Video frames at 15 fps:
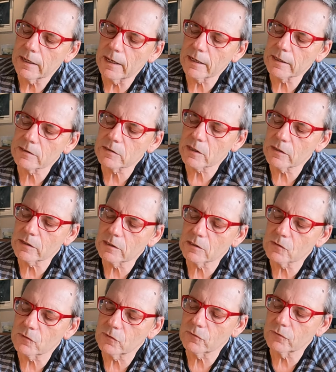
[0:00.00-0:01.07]
X, I think,
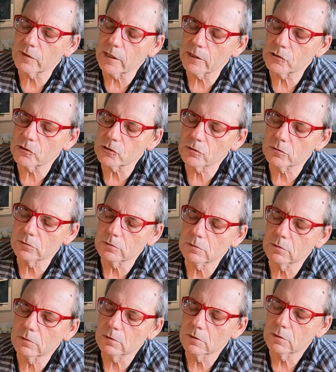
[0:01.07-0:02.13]
is for flash.
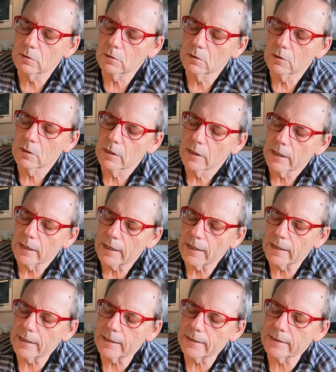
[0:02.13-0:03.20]

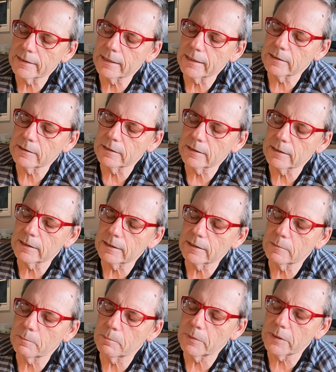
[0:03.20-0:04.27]
And then
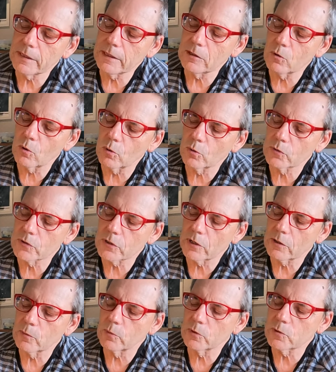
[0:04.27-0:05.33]
uh, B
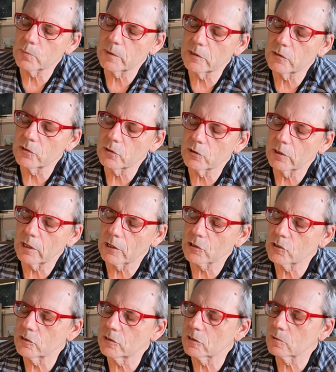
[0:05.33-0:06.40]
also, which means you can
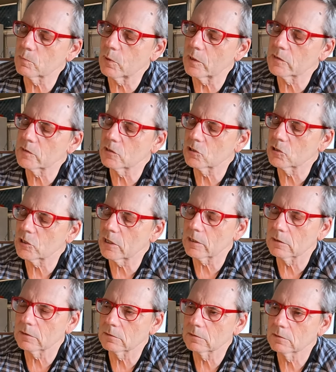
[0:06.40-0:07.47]
actually just press the
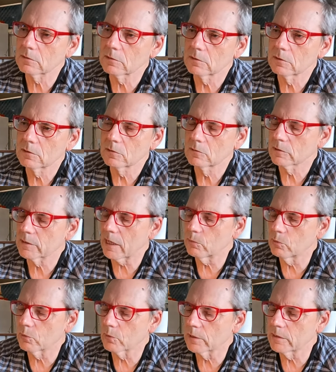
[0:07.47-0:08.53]
shutter,
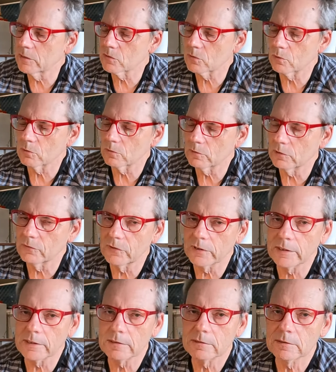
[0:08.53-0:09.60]
cable release, or your
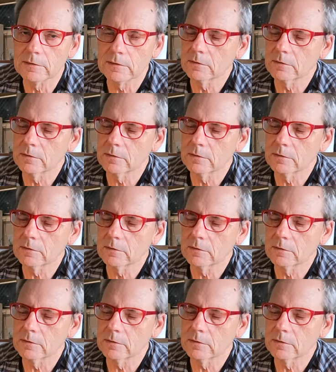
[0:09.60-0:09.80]
finger,